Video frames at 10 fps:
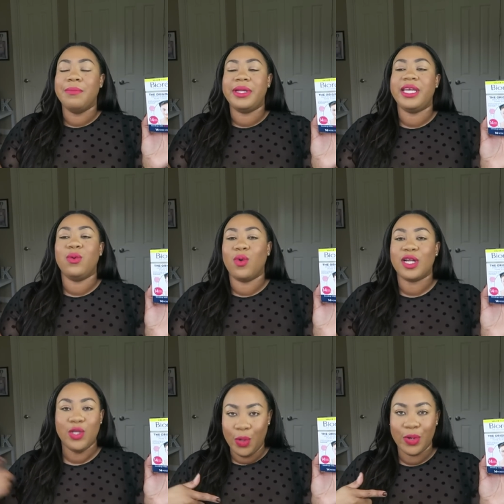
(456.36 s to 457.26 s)
but it
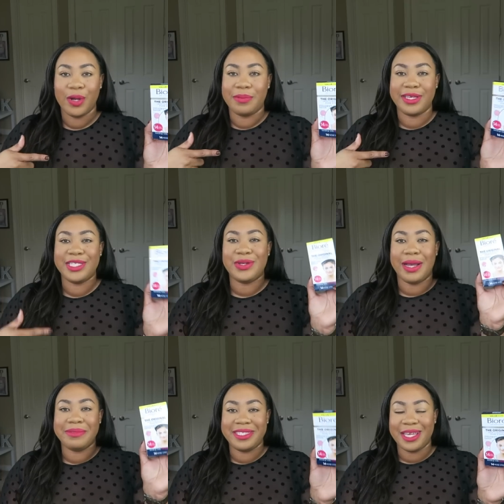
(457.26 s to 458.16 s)
worked horribly. So
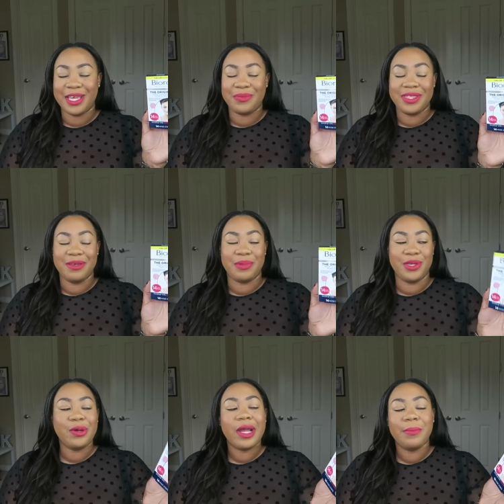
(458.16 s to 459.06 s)
I'm sticking with the
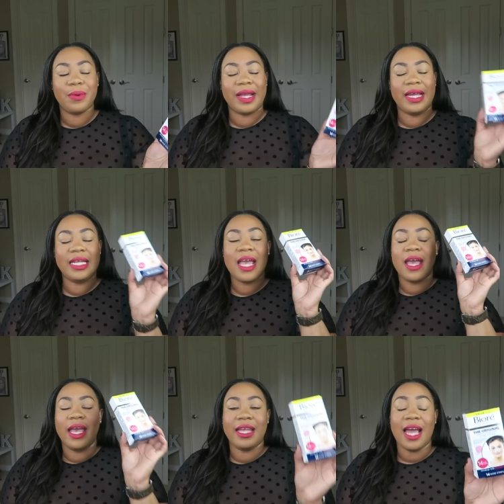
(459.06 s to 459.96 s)
Biore brand,
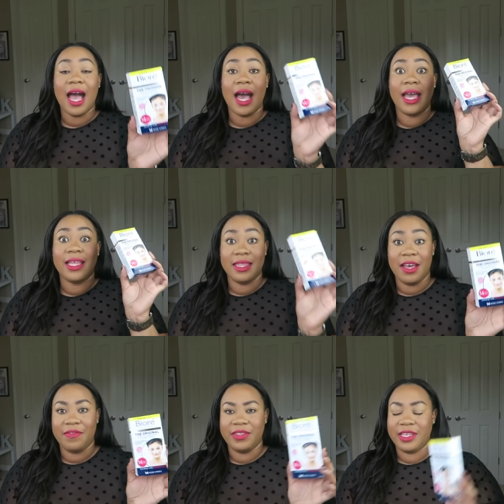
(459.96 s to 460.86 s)
and I
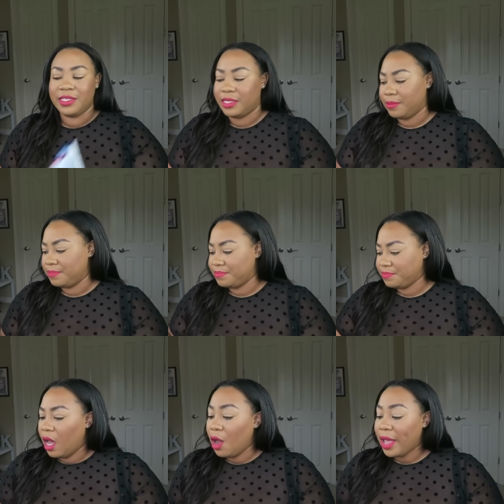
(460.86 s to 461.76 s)
love these.
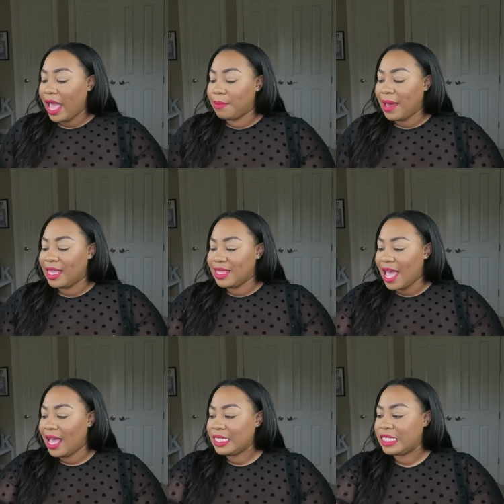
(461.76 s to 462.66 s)
Okay, my
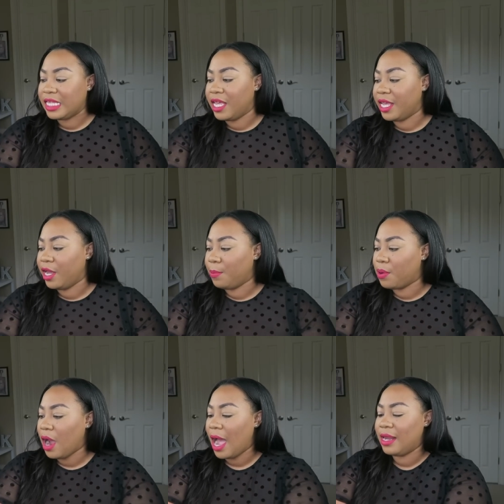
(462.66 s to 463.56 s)
last skincare
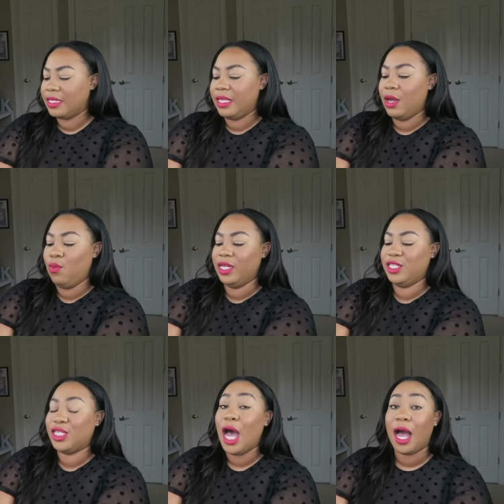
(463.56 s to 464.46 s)
product that I want
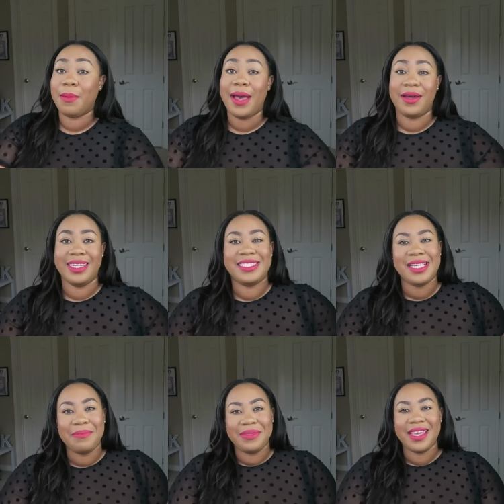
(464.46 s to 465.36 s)
to talk about is
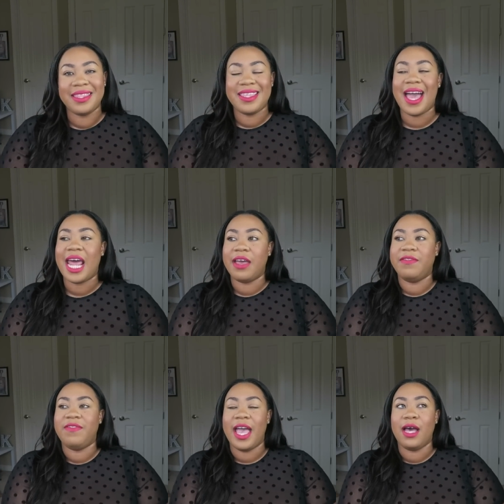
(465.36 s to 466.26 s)
something that
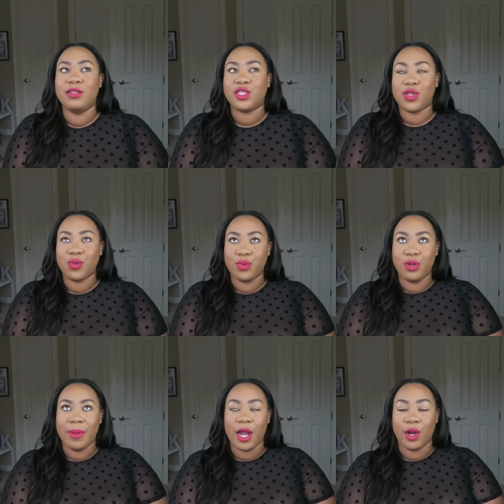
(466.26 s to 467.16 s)
I found
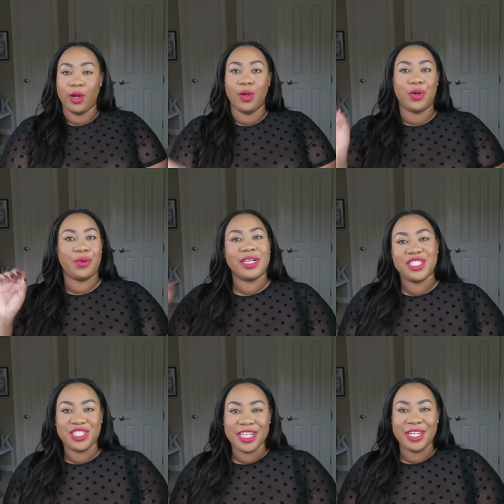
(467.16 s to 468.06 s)
through my girl
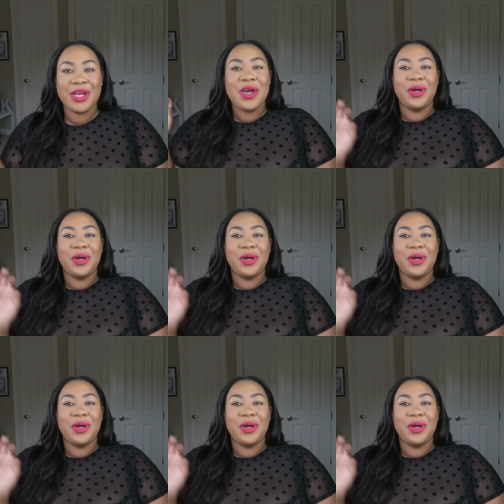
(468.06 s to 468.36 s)
Christian